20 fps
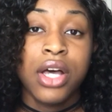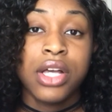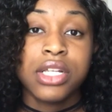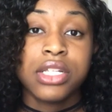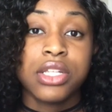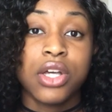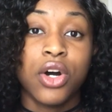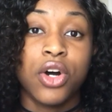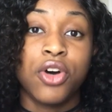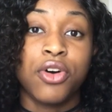
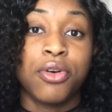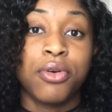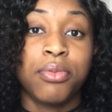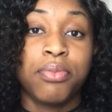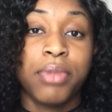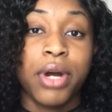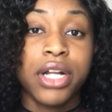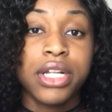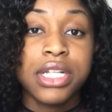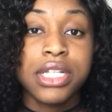So
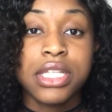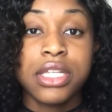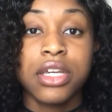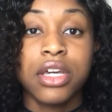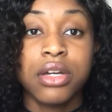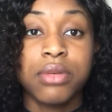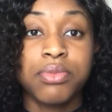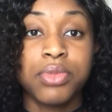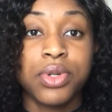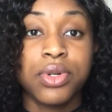purchasing
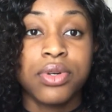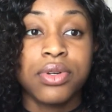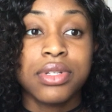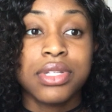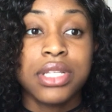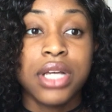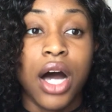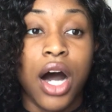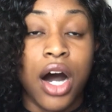your books